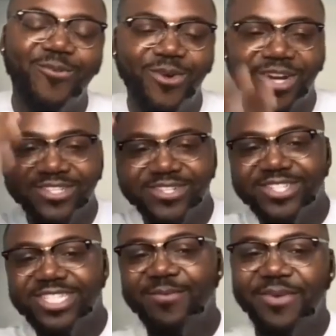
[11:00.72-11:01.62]
or wear a
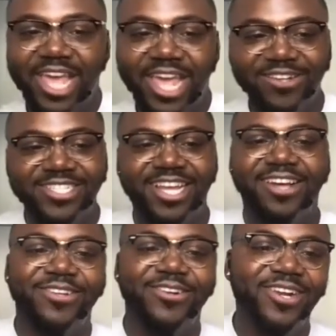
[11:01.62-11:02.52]
certain type of
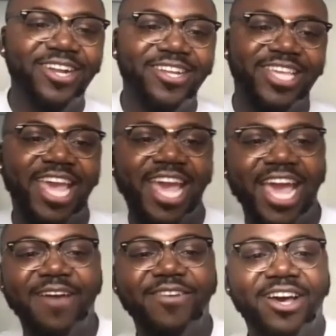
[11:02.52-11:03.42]
hairstyle or can't
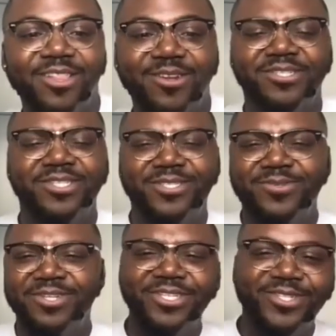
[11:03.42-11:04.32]
have colors. It's
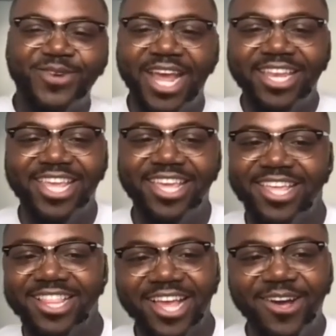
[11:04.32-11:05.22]
too
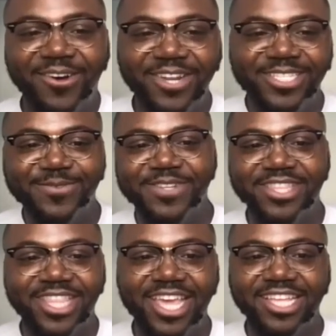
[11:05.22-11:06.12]
distracting. Like all these
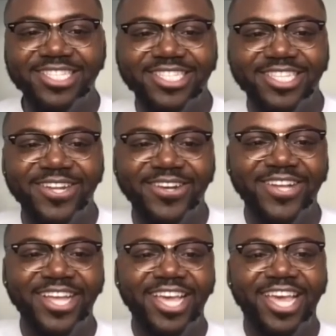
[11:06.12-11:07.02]
different things, you
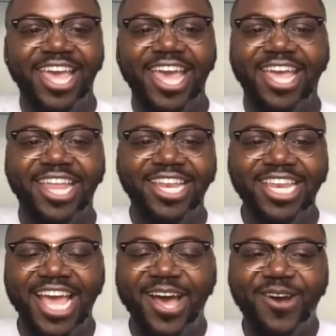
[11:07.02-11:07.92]
know.
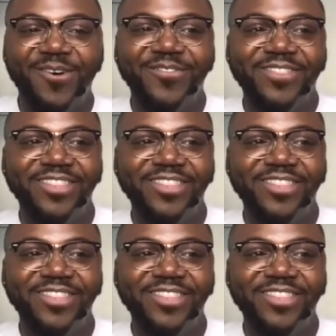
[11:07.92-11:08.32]
And now